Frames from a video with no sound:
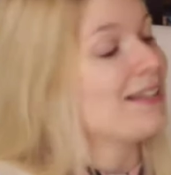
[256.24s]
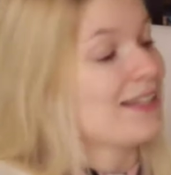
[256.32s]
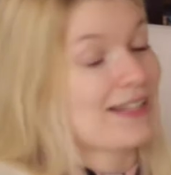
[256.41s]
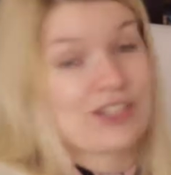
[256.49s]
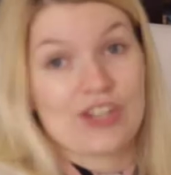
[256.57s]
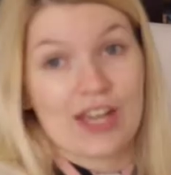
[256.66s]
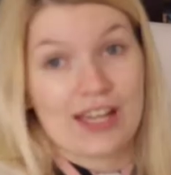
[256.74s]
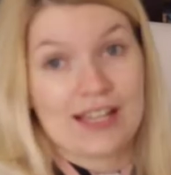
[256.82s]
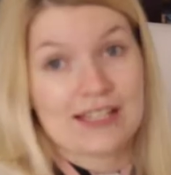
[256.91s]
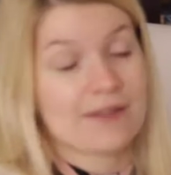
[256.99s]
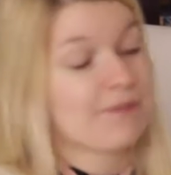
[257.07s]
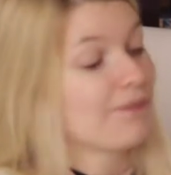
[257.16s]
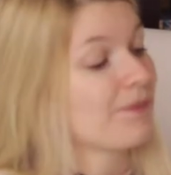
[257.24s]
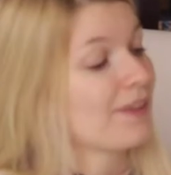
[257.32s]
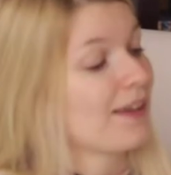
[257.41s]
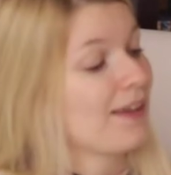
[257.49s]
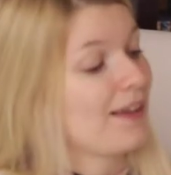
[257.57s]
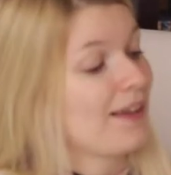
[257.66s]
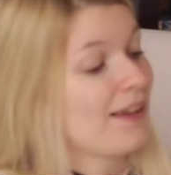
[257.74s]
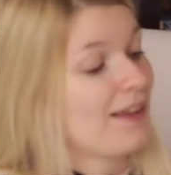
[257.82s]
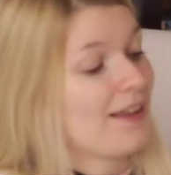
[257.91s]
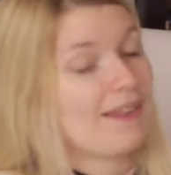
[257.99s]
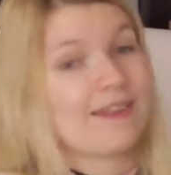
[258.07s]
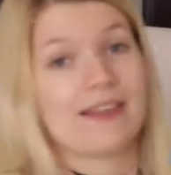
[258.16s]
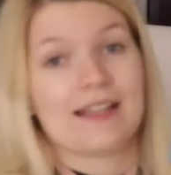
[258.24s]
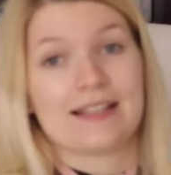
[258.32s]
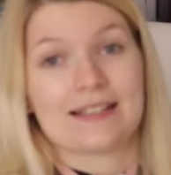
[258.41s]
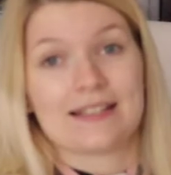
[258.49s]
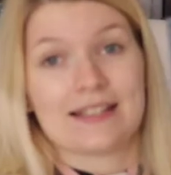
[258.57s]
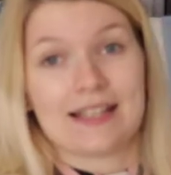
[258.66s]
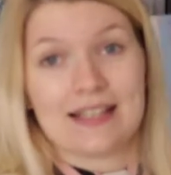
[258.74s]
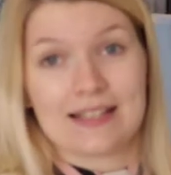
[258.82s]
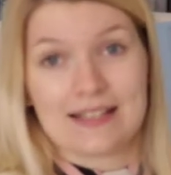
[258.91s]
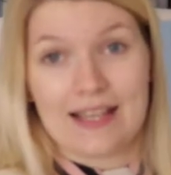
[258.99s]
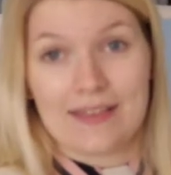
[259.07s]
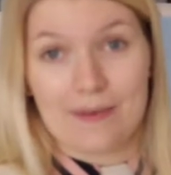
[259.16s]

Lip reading: dust jacket. This is